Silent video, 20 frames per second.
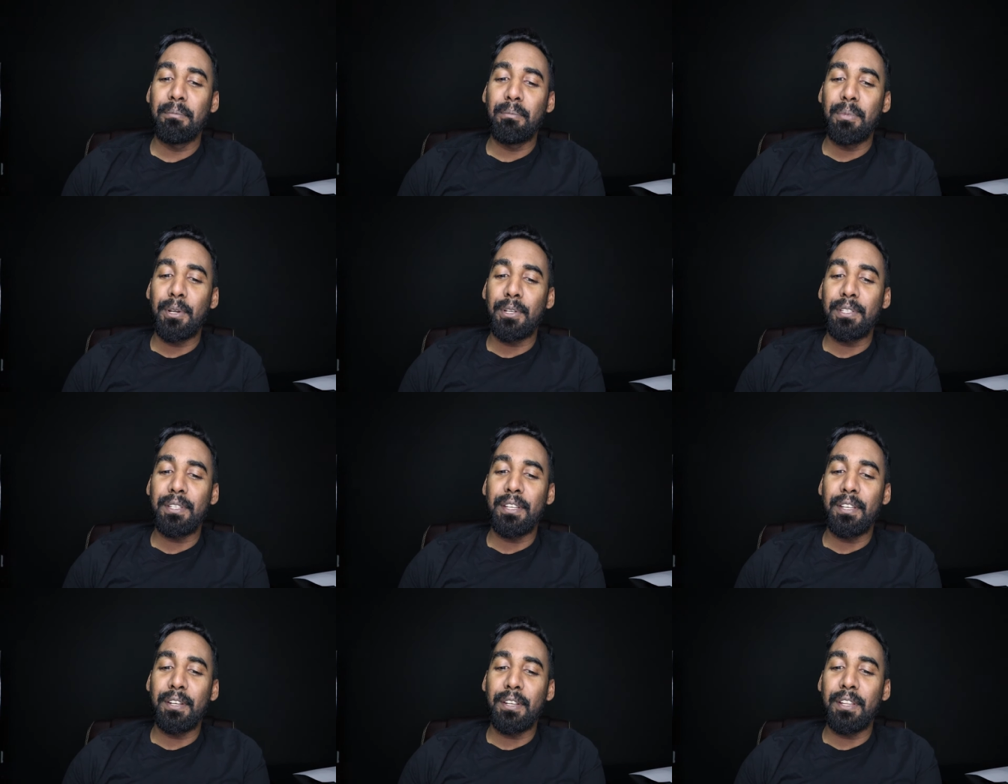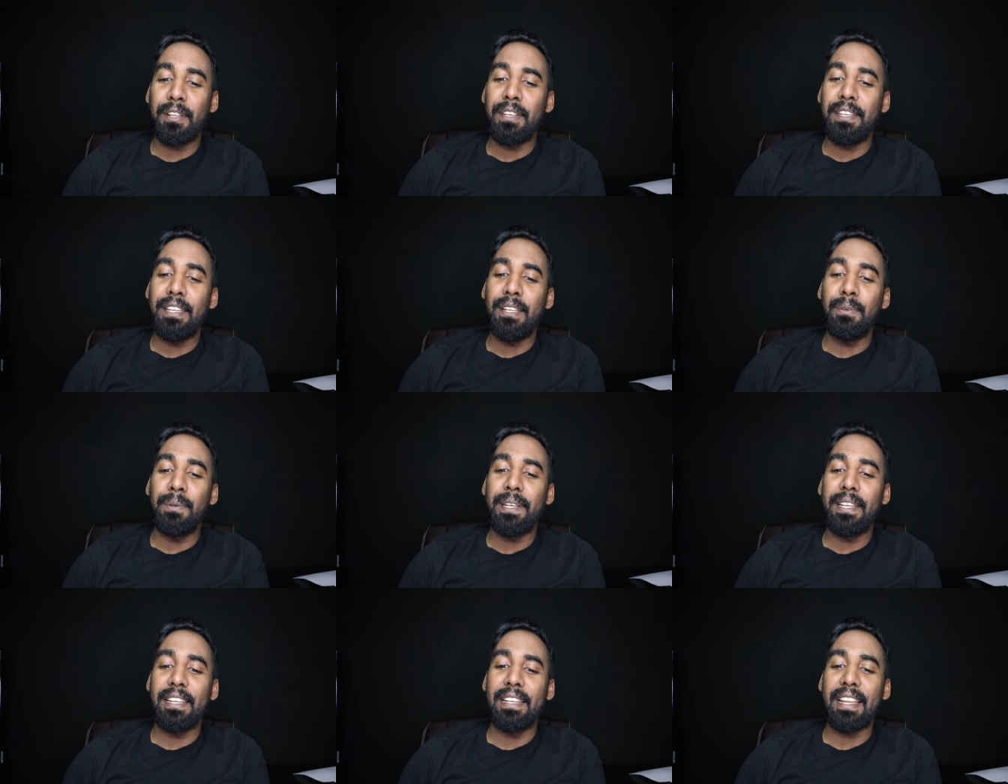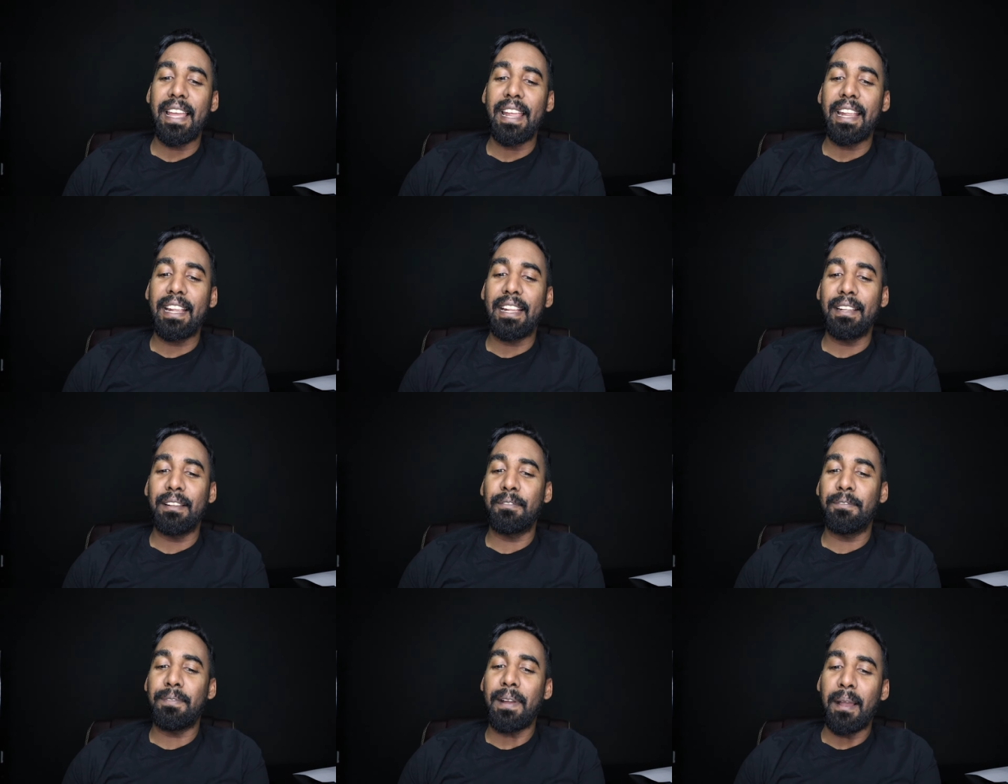but you know, you deal with it like
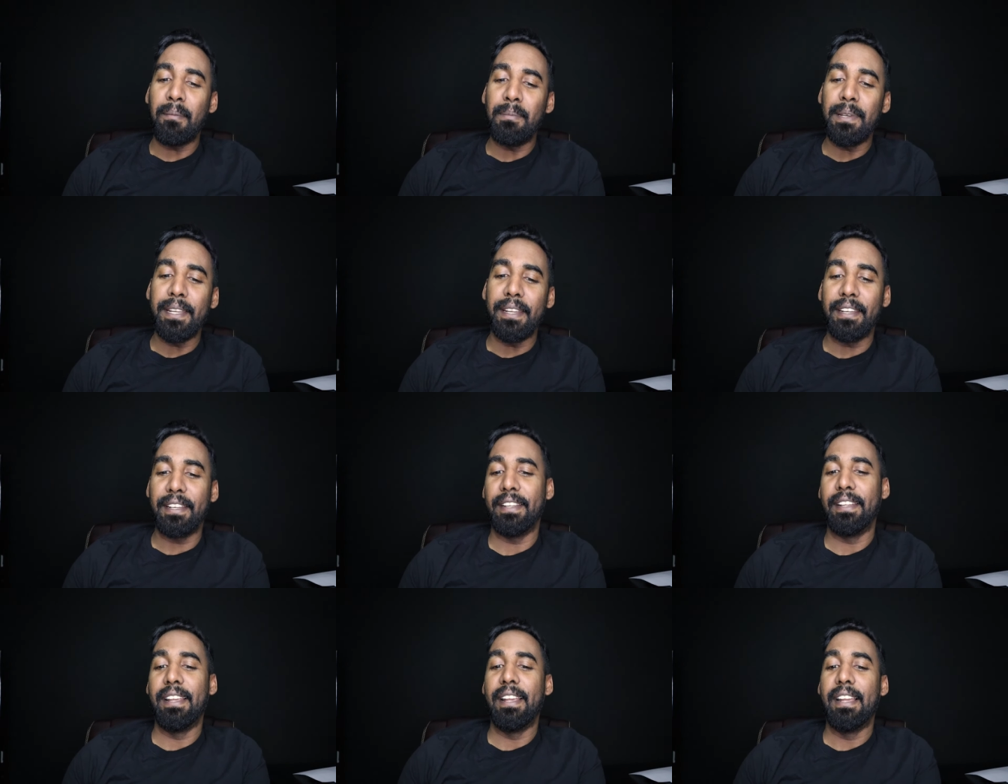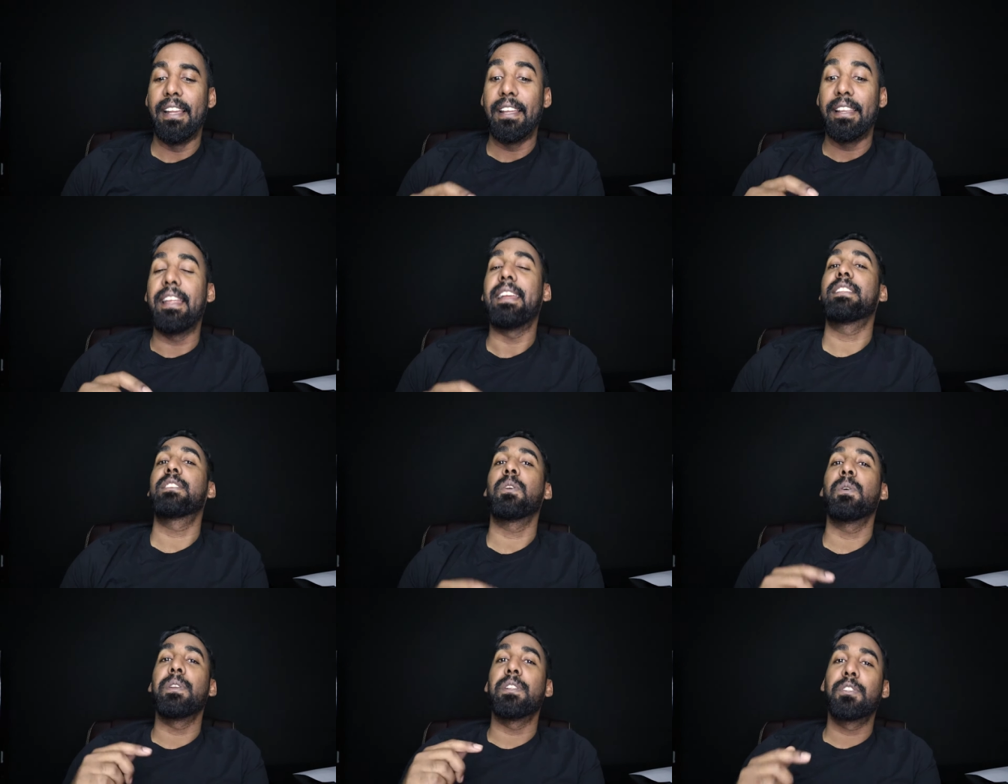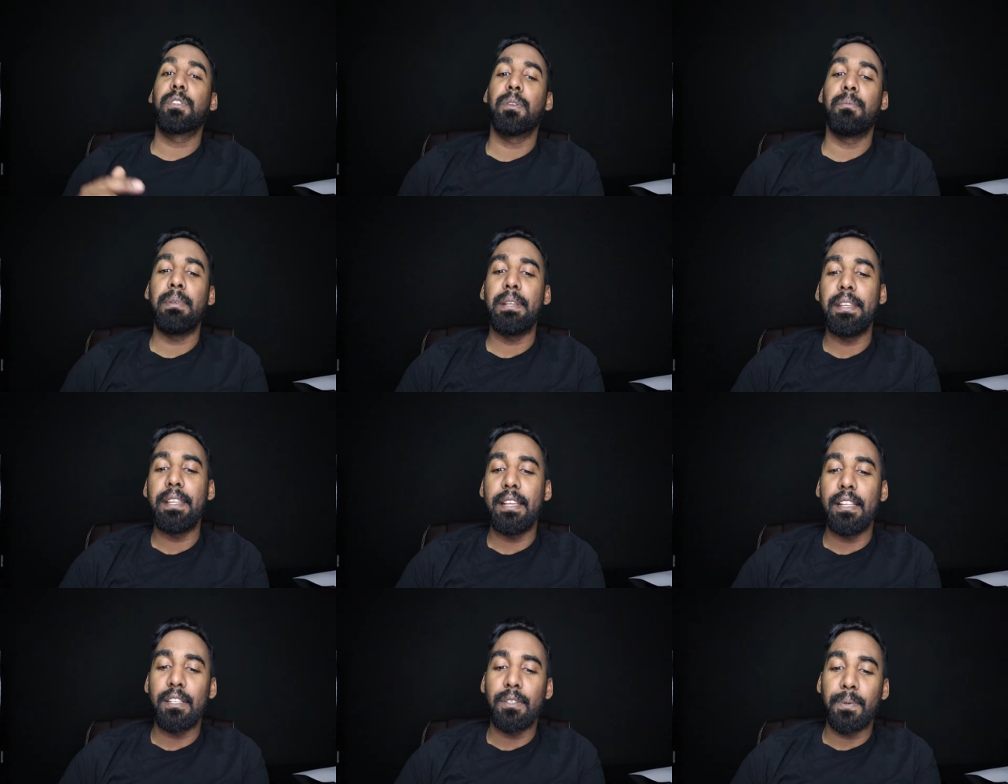family. That's how it should be
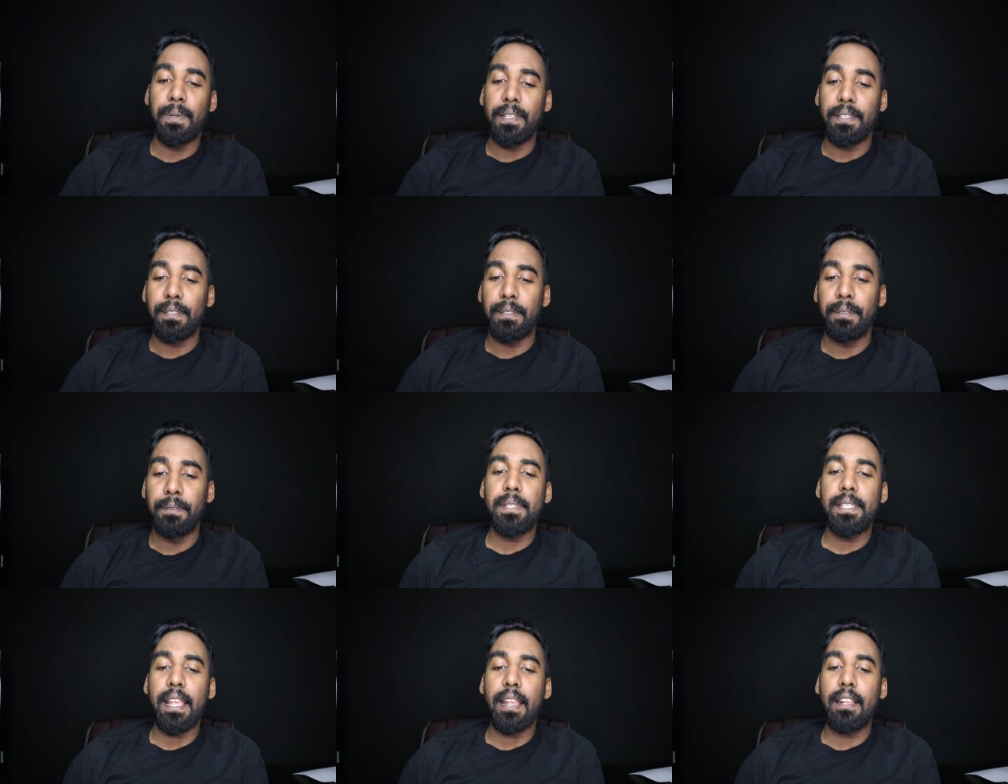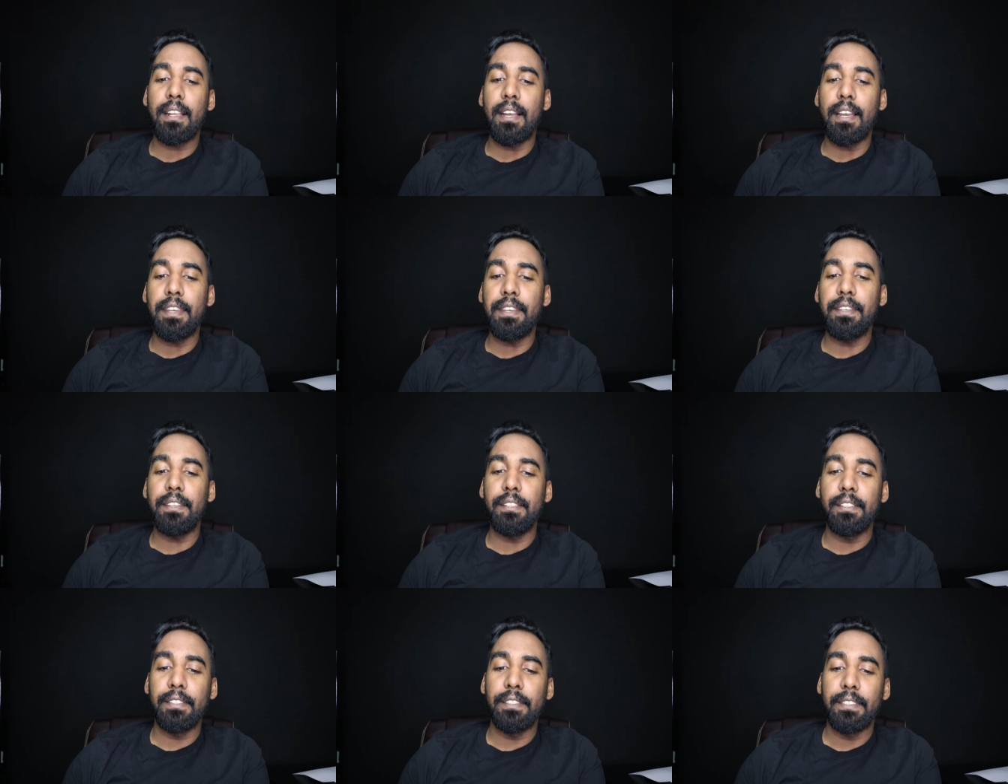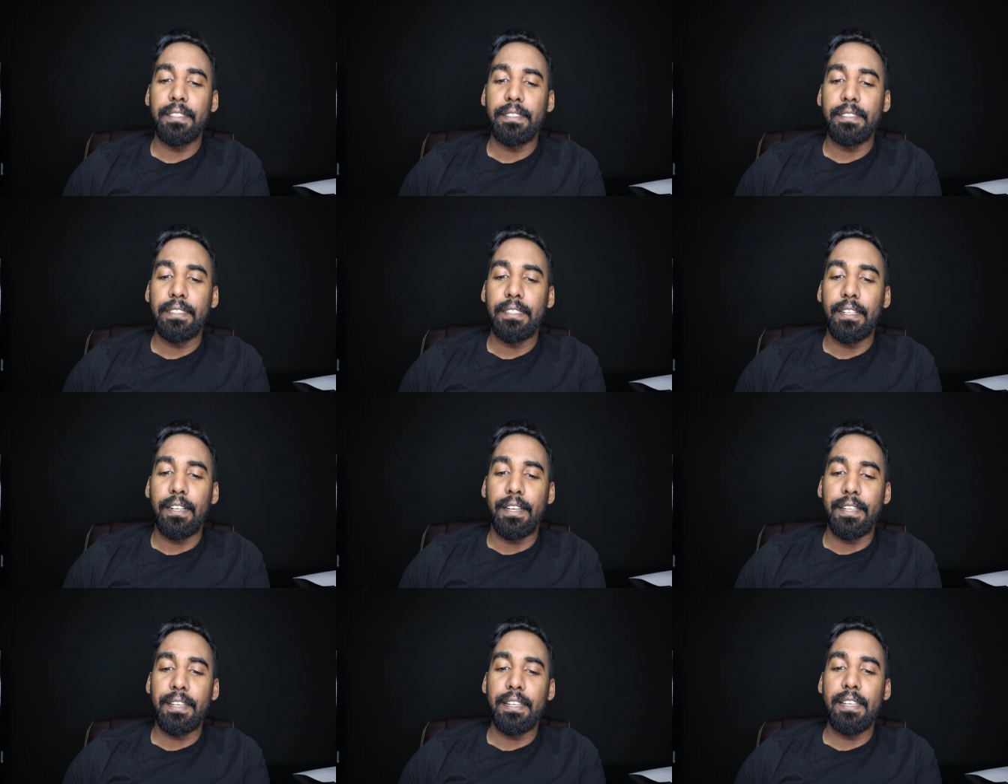dealt with. Second
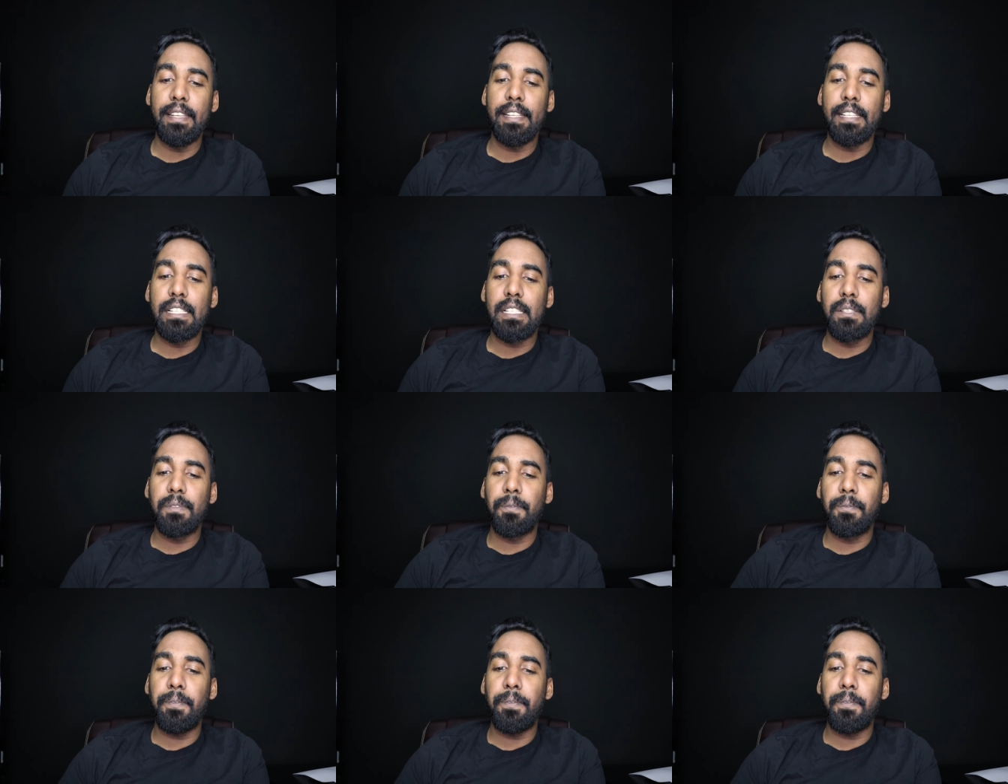on the list,